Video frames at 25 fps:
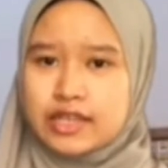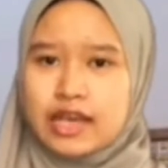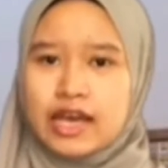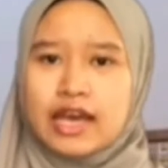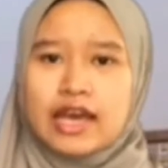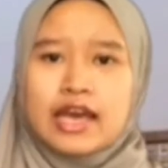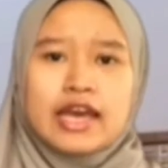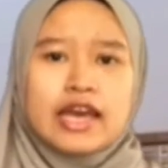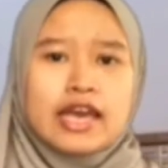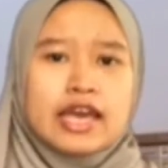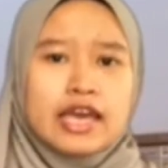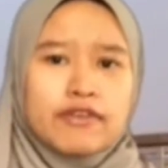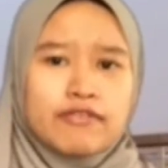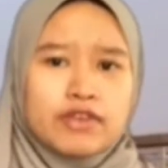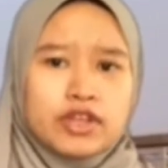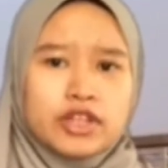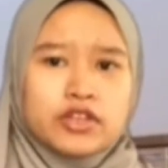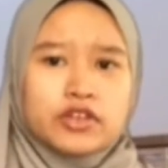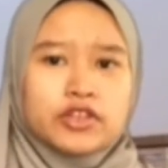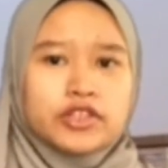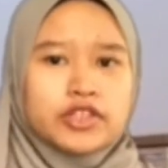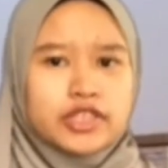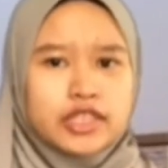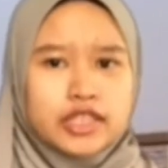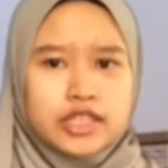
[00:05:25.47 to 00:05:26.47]
even though
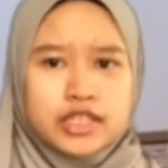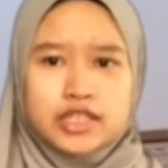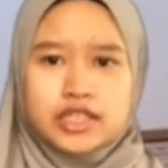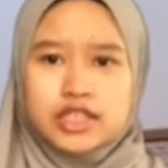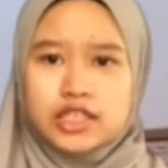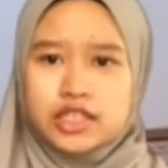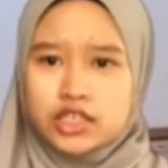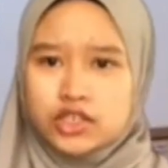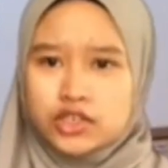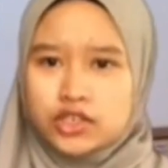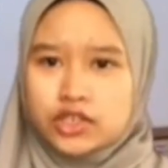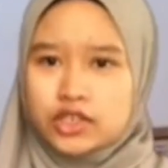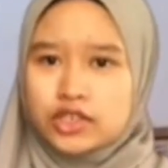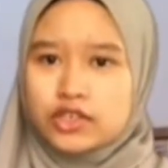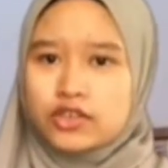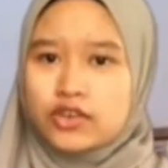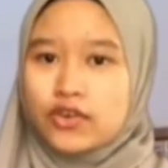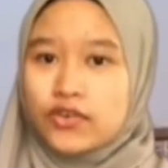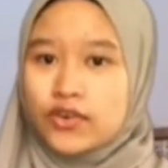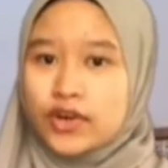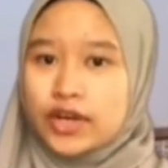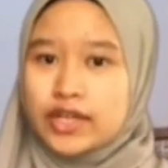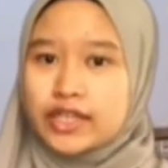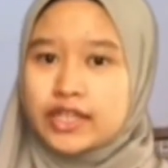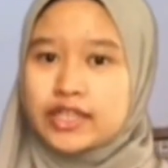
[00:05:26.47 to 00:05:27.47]
the teachers
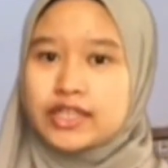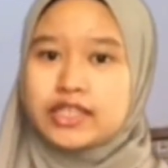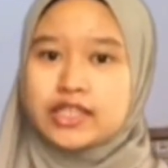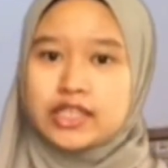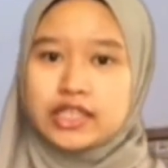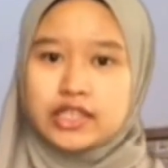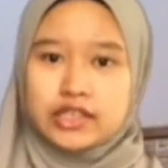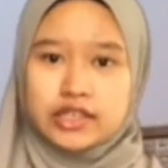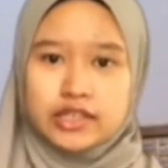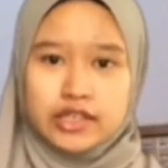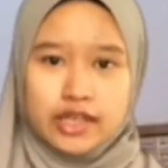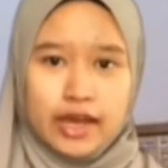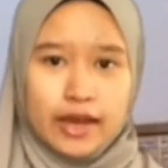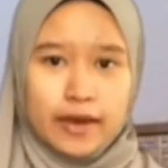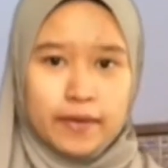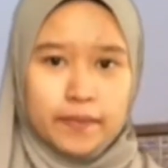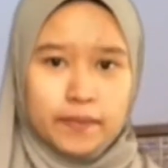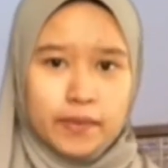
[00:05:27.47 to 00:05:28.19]
already teach them,